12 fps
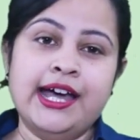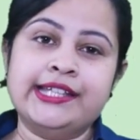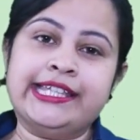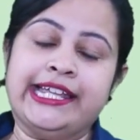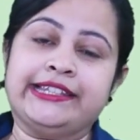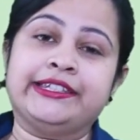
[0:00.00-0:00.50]

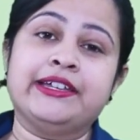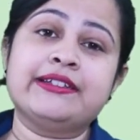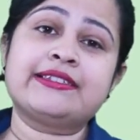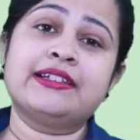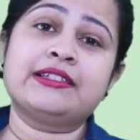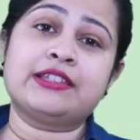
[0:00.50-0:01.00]
Then there is
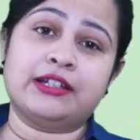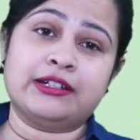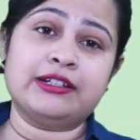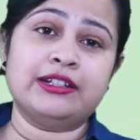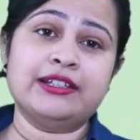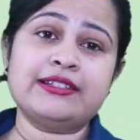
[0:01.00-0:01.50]
the
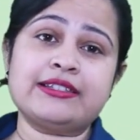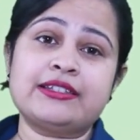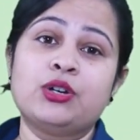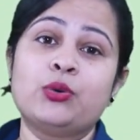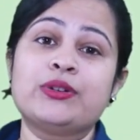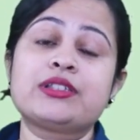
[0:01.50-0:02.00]
journalist
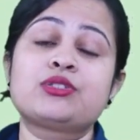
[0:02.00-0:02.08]
who is